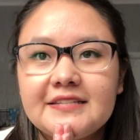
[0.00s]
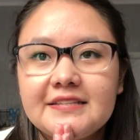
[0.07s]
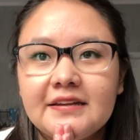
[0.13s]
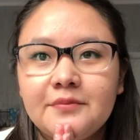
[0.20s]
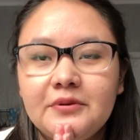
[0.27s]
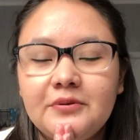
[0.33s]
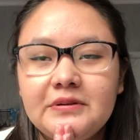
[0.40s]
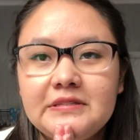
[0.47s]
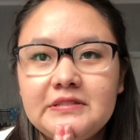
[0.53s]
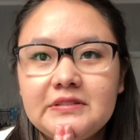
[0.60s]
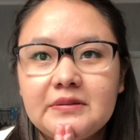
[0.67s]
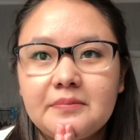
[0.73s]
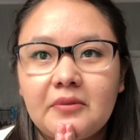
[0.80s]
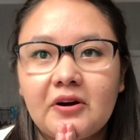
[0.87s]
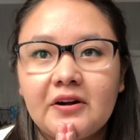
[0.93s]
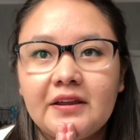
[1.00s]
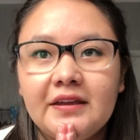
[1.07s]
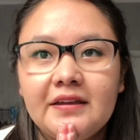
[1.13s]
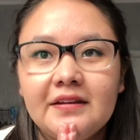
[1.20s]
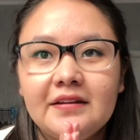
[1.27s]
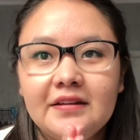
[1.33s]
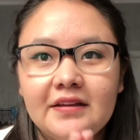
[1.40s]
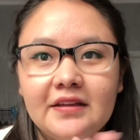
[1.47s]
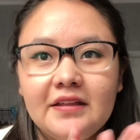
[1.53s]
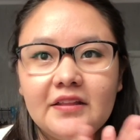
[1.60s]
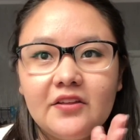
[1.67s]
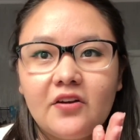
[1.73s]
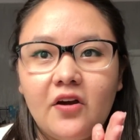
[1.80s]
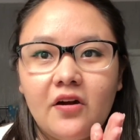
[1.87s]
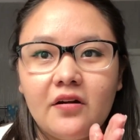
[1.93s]
time we went to the market,
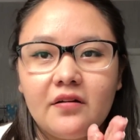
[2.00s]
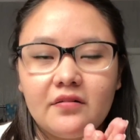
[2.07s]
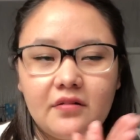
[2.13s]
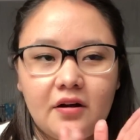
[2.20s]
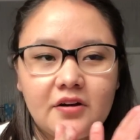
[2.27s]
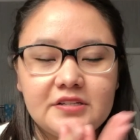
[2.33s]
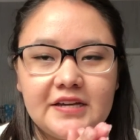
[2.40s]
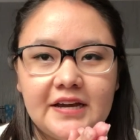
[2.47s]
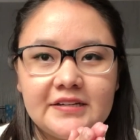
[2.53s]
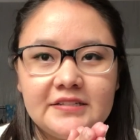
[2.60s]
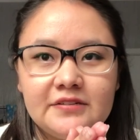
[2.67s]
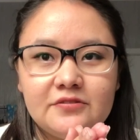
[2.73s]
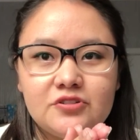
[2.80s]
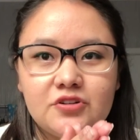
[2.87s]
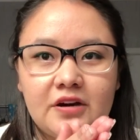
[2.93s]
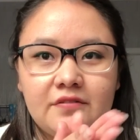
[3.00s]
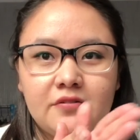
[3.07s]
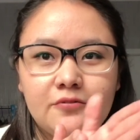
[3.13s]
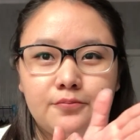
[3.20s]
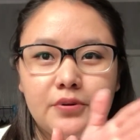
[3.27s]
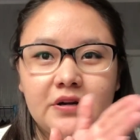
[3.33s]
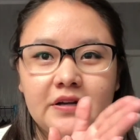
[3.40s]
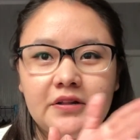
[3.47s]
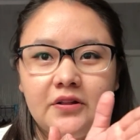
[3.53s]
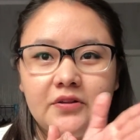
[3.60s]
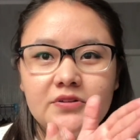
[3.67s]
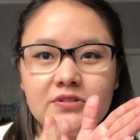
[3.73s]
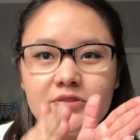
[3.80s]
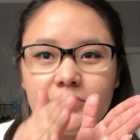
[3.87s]
our taxi was driving pretty close